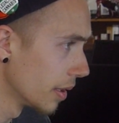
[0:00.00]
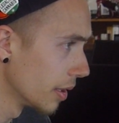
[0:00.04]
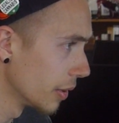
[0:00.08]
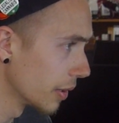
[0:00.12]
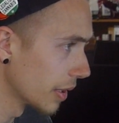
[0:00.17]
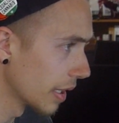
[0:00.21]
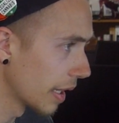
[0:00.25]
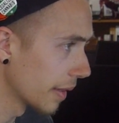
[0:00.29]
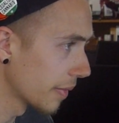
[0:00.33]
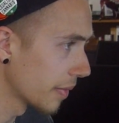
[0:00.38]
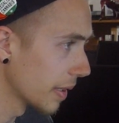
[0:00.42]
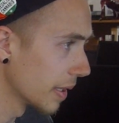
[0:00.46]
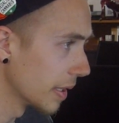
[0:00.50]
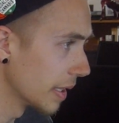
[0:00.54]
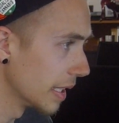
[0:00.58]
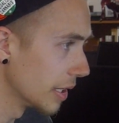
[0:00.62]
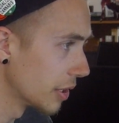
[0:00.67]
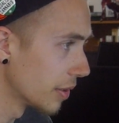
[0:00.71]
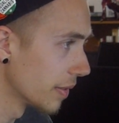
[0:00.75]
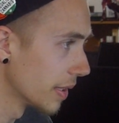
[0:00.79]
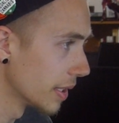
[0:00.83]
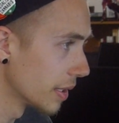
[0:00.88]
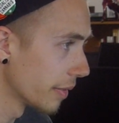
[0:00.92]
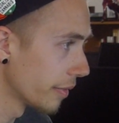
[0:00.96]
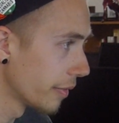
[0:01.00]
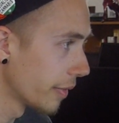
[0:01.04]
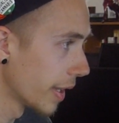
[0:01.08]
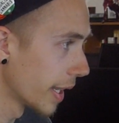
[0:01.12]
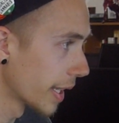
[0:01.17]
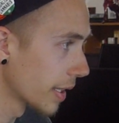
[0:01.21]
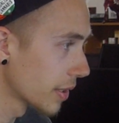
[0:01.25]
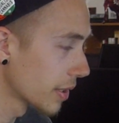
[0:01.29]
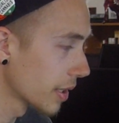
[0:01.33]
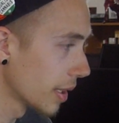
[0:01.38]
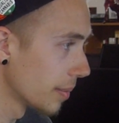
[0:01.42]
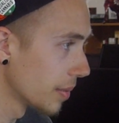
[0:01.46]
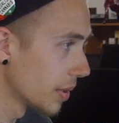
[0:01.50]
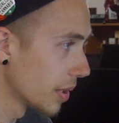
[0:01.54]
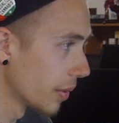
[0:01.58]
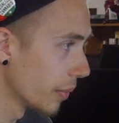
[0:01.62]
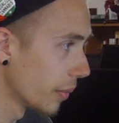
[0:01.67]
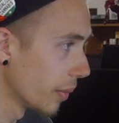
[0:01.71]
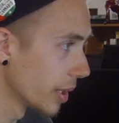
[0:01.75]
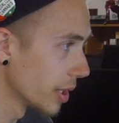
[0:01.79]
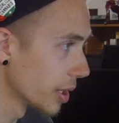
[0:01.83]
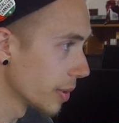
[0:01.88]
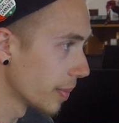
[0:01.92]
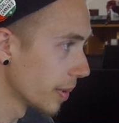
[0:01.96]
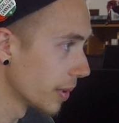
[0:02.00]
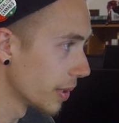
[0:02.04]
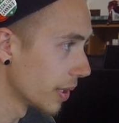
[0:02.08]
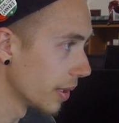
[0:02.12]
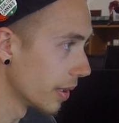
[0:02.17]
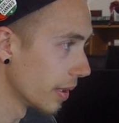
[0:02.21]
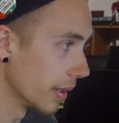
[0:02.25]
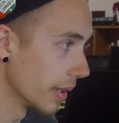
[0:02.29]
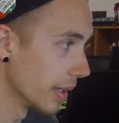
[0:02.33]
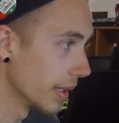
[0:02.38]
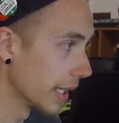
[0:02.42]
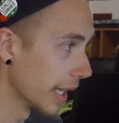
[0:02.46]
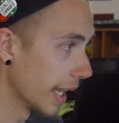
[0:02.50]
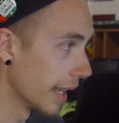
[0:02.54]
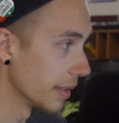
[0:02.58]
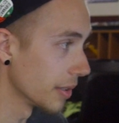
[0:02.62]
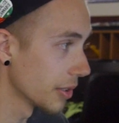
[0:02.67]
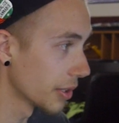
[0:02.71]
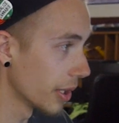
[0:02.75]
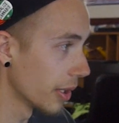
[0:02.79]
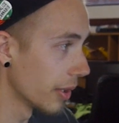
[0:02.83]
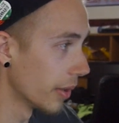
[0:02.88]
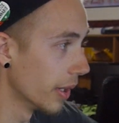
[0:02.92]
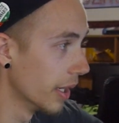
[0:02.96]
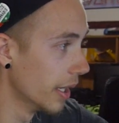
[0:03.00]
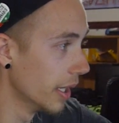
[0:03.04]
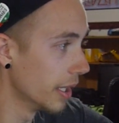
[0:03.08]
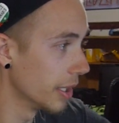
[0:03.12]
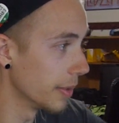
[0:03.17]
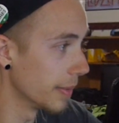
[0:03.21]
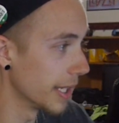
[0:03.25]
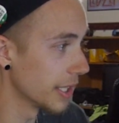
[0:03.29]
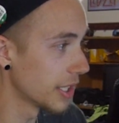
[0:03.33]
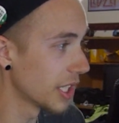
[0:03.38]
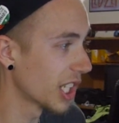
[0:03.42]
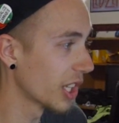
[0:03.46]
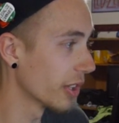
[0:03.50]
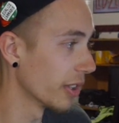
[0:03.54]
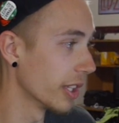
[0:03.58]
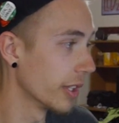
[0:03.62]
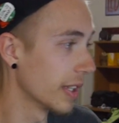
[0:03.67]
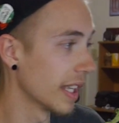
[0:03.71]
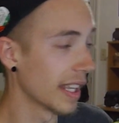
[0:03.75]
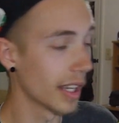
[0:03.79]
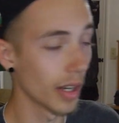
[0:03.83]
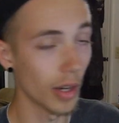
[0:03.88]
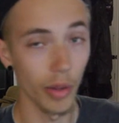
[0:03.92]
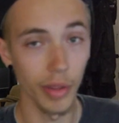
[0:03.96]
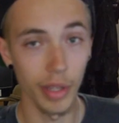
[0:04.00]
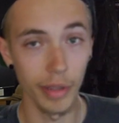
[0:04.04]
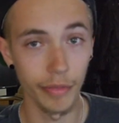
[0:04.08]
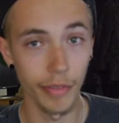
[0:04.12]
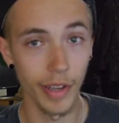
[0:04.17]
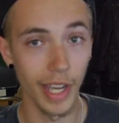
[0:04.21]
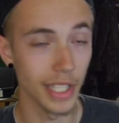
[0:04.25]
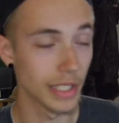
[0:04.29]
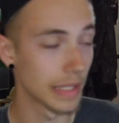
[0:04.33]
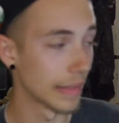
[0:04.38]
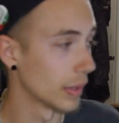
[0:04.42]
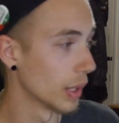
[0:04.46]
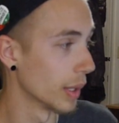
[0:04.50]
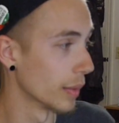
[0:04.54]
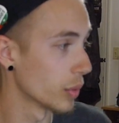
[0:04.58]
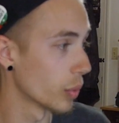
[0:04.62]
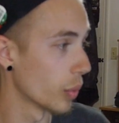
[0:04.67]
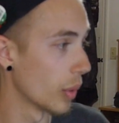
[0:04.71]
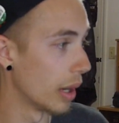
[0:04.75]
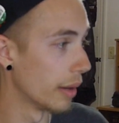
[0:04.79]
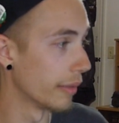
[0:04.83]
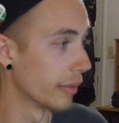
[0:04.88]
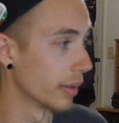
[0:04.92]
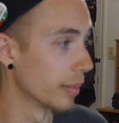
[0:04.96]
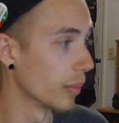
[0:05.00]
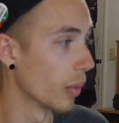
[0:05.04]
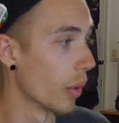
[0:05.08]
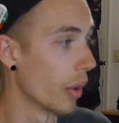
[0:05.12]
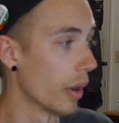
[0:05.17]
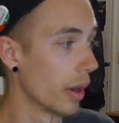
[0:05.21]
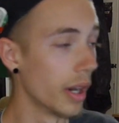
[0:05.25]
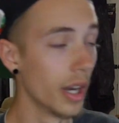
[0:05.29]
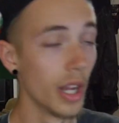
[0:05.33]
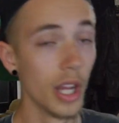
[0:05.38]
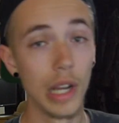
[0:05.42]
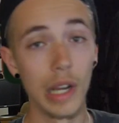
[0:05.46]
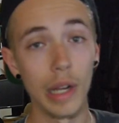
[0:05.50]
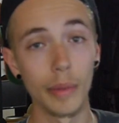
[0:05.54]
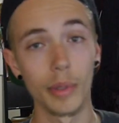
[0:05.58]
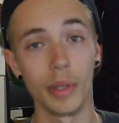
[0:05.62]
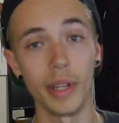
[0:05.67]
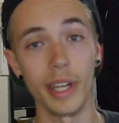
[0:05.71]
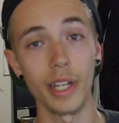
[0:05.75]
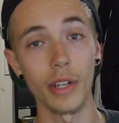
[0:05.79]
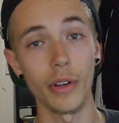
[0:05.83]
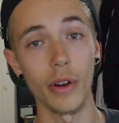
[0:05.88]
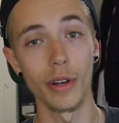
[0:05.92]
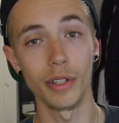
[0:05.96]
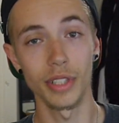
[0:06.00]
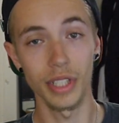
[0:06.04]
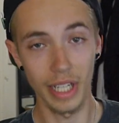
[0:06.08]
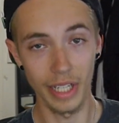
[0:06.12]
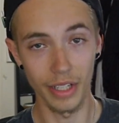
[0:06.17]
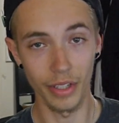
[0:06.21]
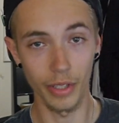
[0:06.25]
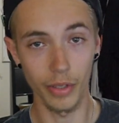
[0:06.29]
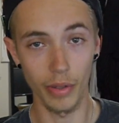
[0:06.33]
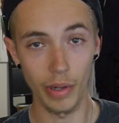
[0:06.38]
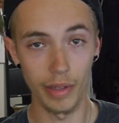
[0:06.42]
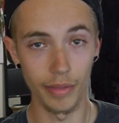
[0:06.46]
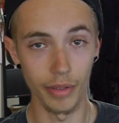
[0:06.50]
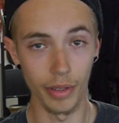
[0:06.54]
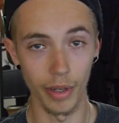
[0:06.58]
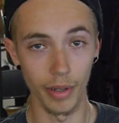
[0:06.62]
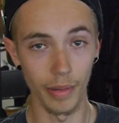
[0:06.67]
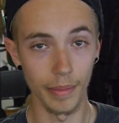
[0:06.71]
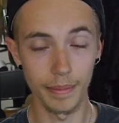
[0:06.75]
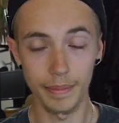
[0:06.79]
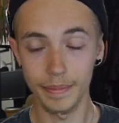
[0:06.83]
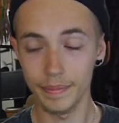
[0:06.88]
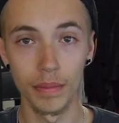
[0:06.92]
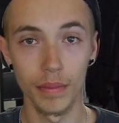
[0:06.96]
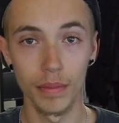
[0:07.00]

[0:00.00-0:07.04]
You can activate each of these effects up to once per turn. Yeah, so basically you can get all the effects if you have 12 or more Noble Knight cards in your graveyard.